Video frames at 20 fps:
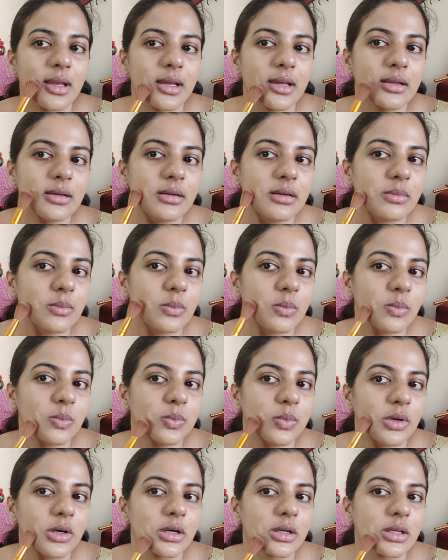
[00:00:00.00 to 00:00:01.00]
and
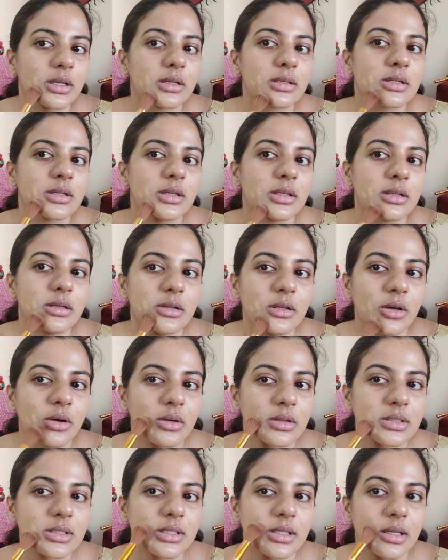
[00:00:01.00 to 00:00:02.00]
work it in
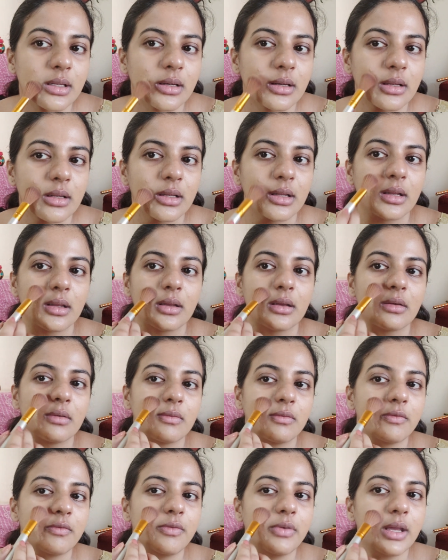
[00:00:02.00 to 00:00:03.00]
your skin
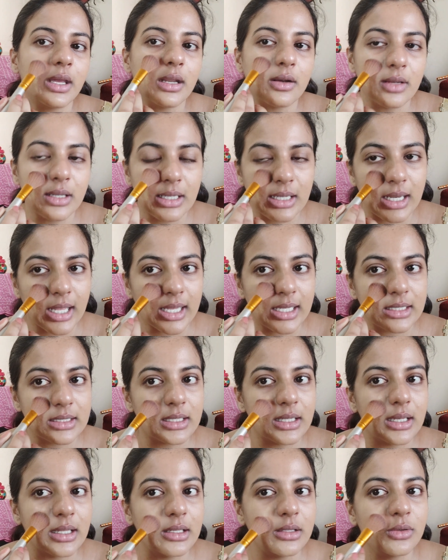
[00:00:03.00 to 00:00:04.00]
very
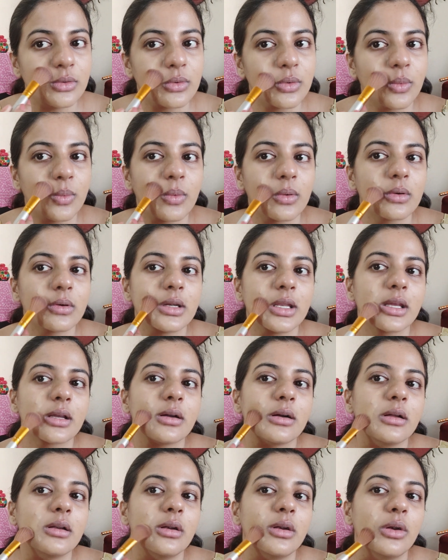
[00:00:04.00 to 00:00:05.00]
lightly. You don't want to
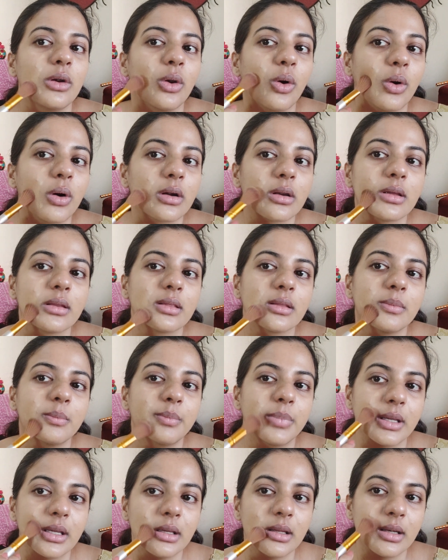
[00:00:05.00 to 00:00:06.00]
take a lot in the
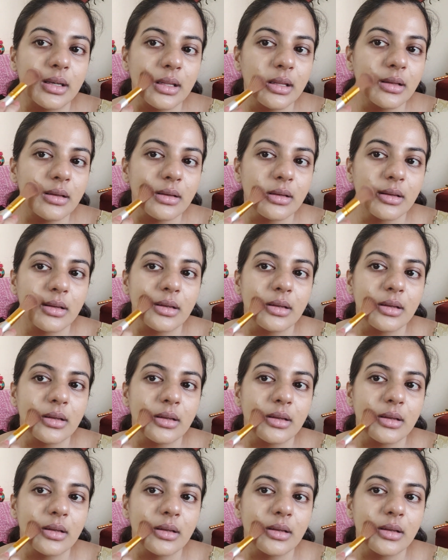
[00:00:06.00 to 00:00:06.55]
beginning.